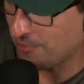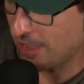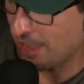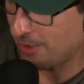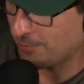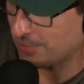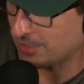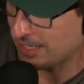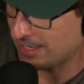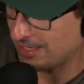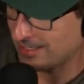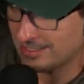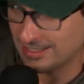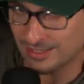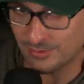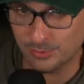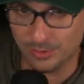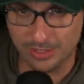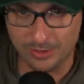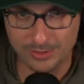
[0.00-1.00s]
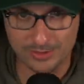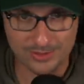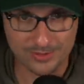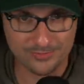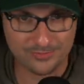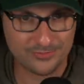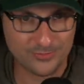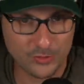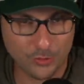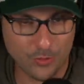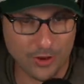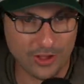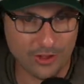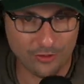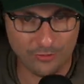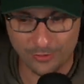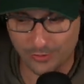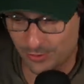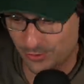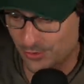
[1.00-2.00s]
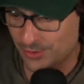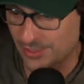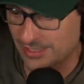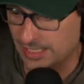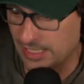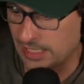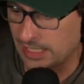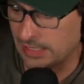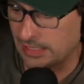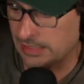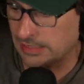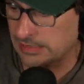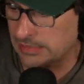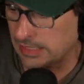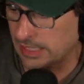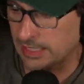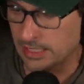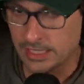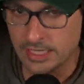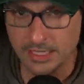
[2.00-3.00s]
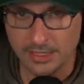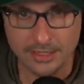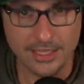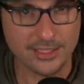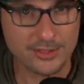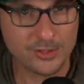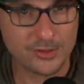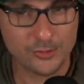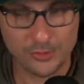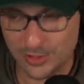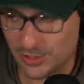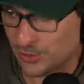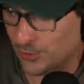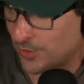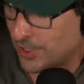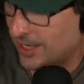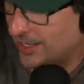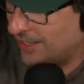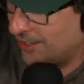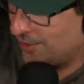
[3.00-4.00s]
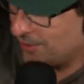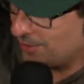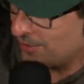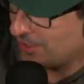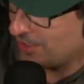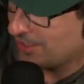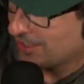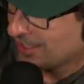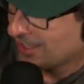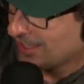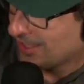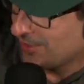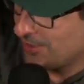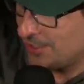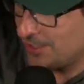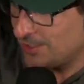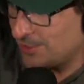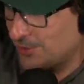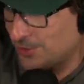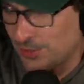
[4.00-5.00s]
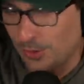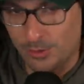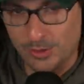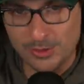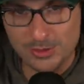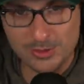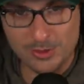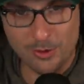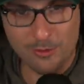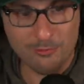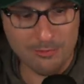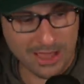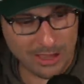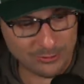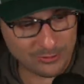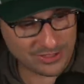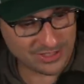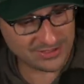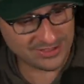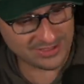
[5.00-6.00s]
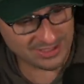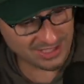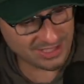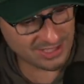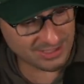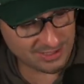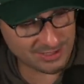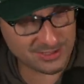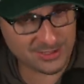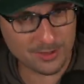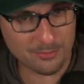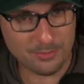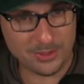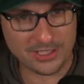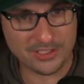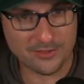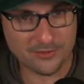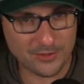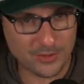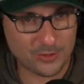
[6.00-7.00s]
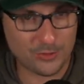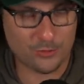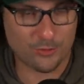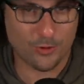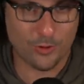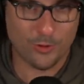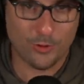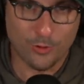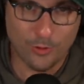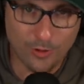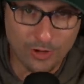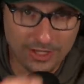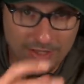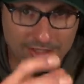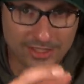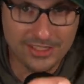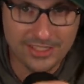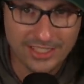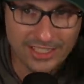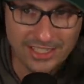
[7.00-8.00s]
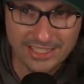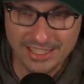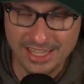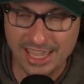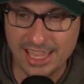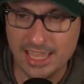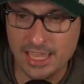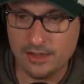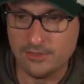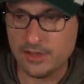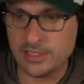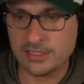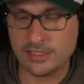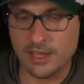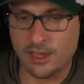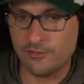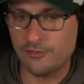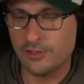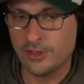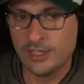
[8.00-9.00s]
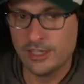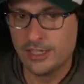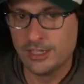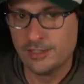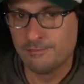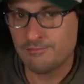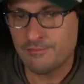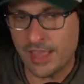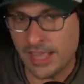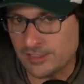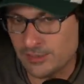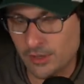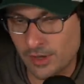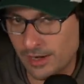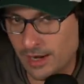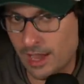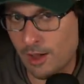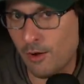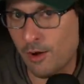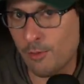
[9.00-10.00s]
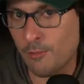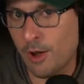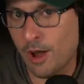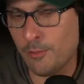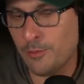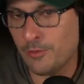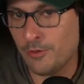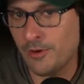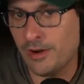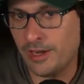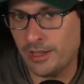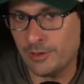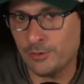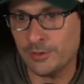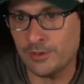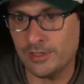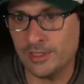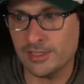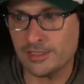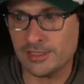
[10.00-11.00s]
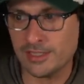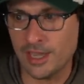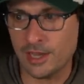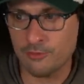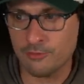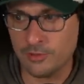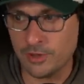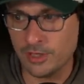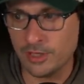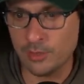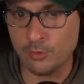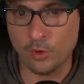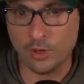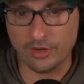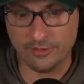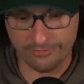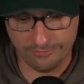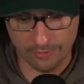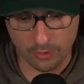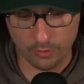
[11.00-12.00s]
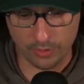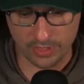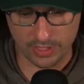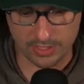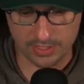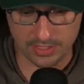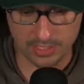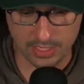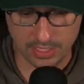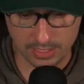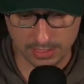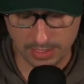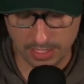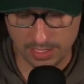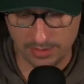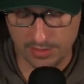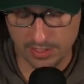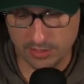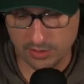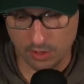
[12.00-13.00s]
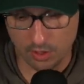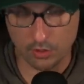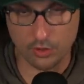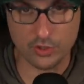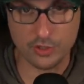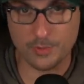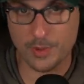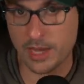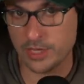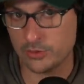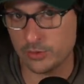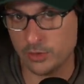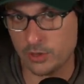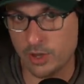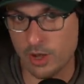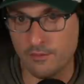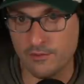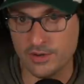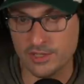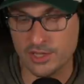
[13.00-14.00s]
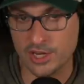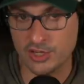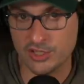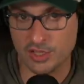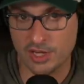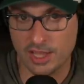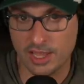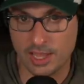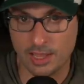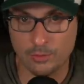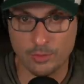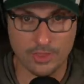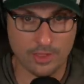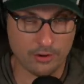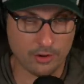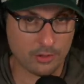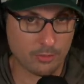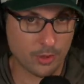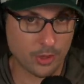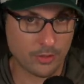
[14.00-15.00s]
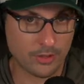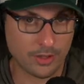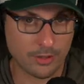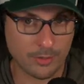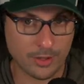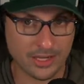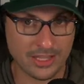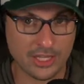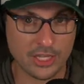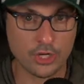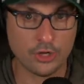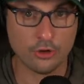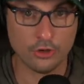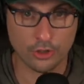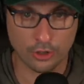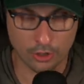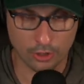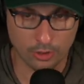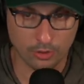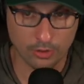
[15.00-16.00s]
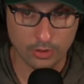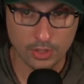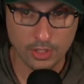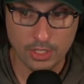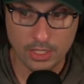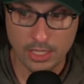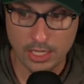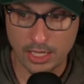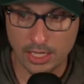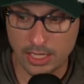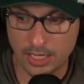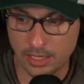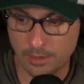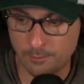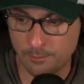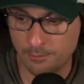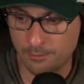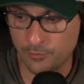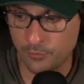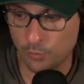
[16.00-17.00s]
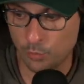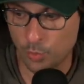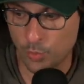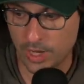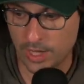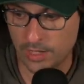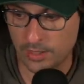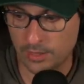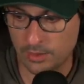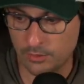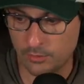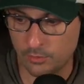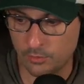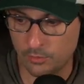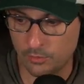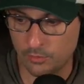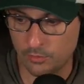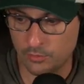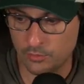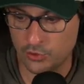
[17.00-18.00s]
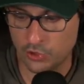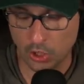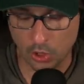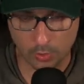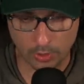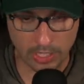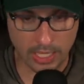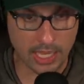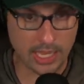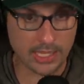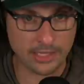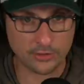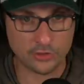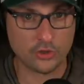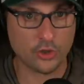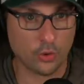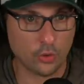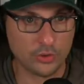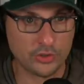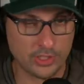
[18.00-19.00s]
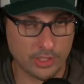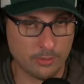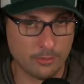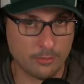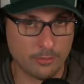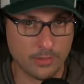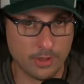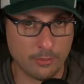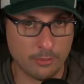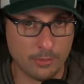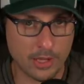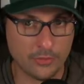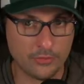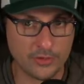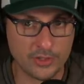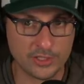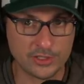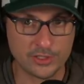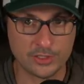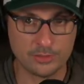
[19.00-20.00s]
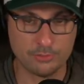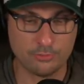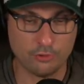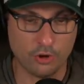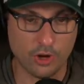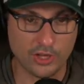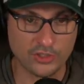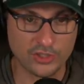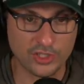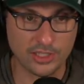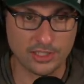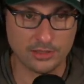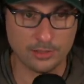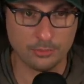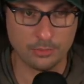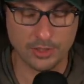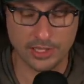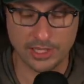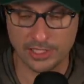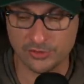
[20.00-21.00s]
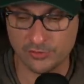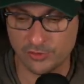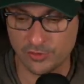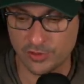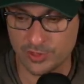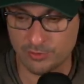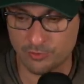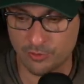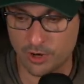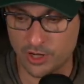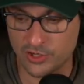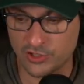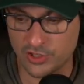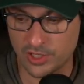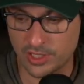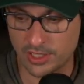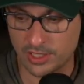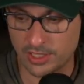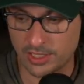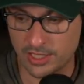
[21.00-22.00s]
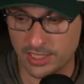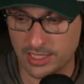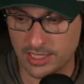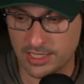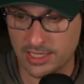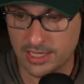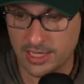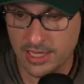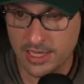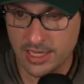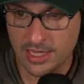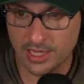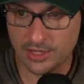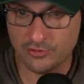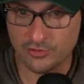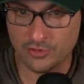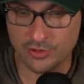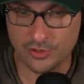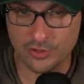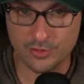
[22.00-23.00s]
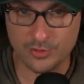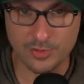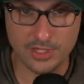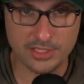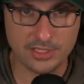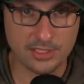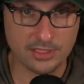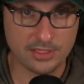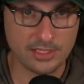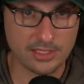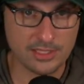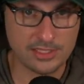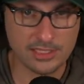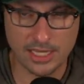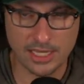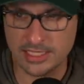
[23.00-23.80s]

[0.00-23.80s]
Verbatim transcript: maps I did when I was 12 or 13. It's like that's the traditional way. Here are the the so and so mountains, and here's the pit of the troll and the cave and stuff that's not how I'm operating with this. I really want to focus in, and this all goes back to a conversation I had with Erik Mona about a year ago um, when Joe and I told him about this project and the plans for this project, and he introduced me to this